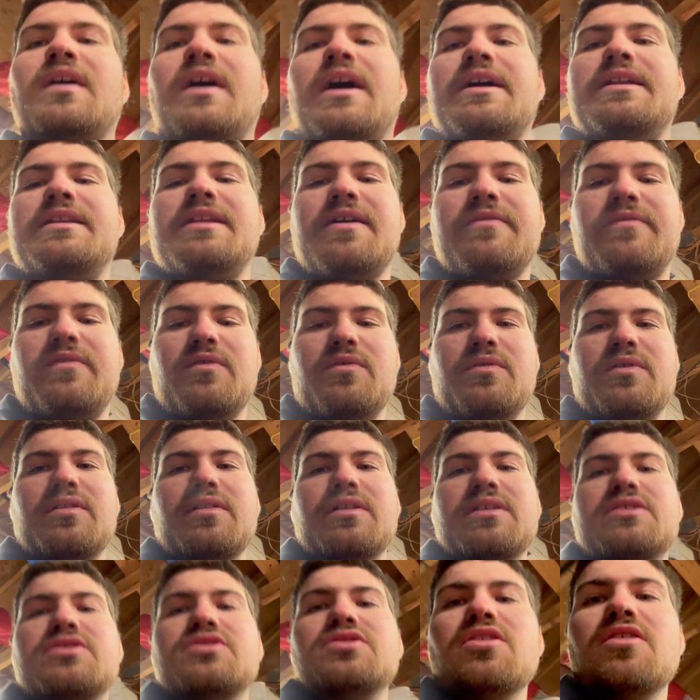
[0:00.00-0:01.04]
never
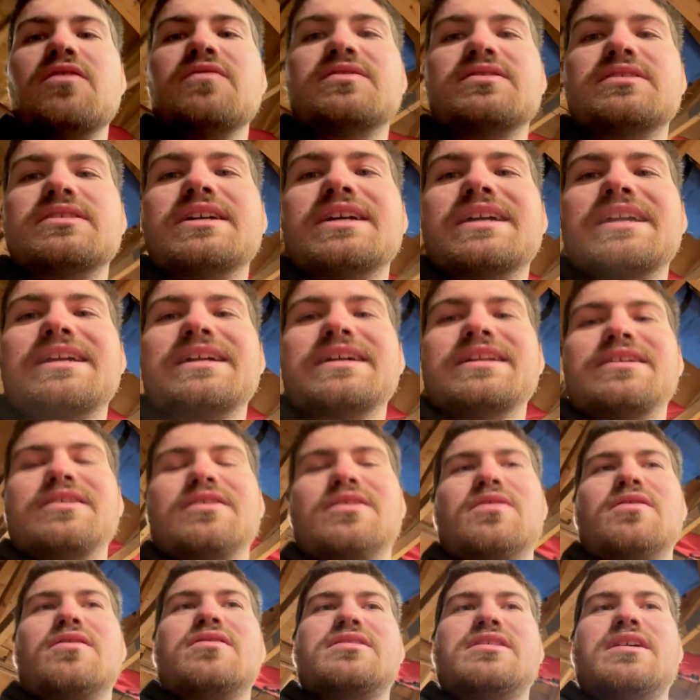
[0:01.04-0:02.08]
really drove stick, and of
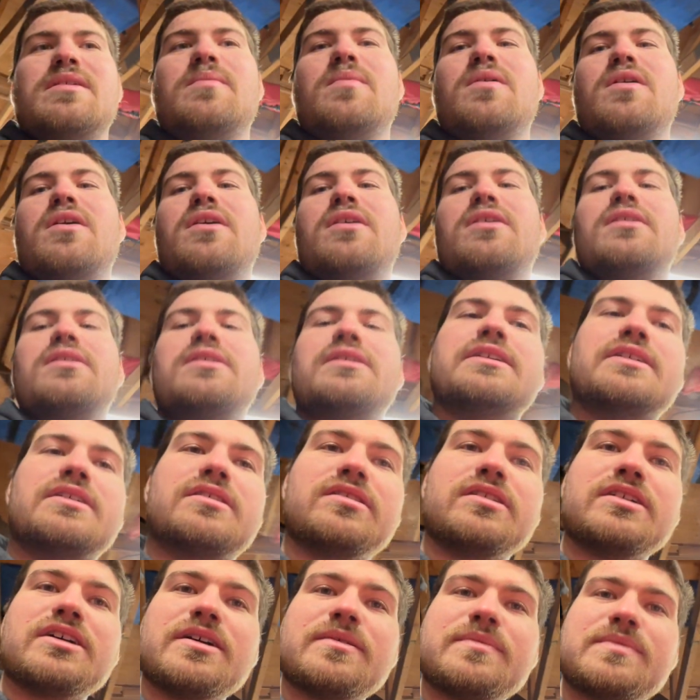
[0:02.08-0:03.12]
course I bought a
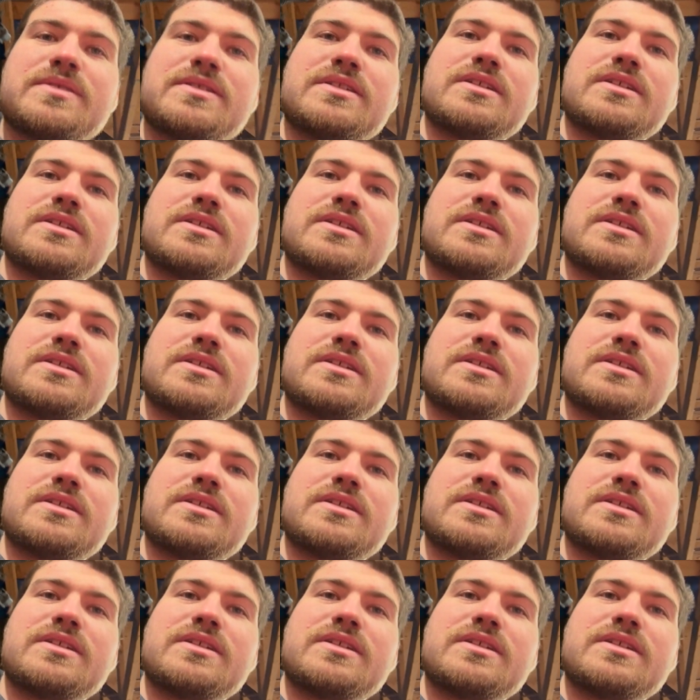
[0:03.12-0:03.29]
Eclipse,